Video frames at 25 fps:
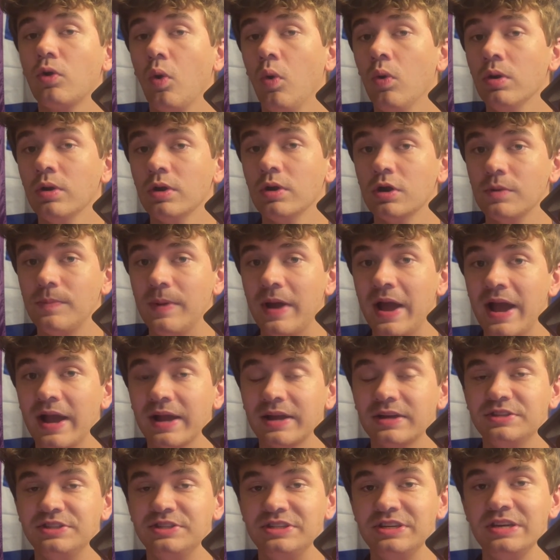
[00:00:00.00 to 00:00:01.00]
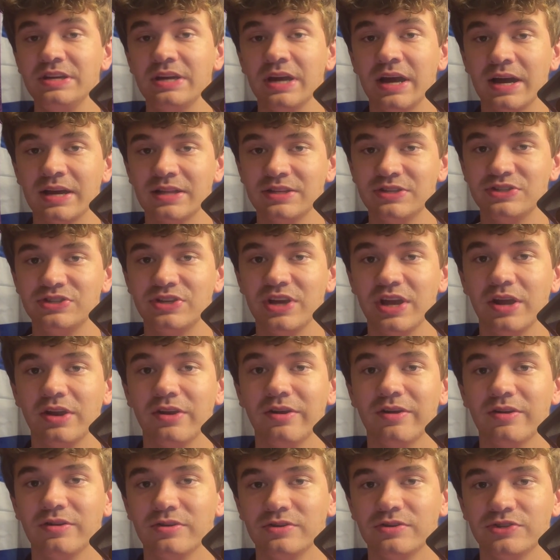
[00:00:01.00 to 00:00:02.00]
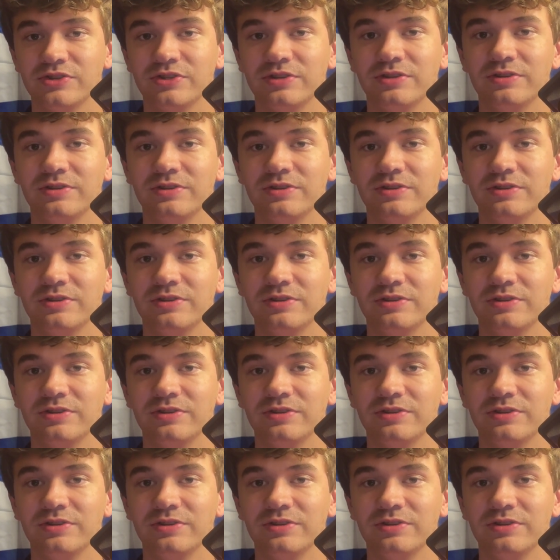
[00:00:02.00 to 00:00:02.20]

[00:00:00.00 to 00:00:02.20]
cornerback Deion Sanders.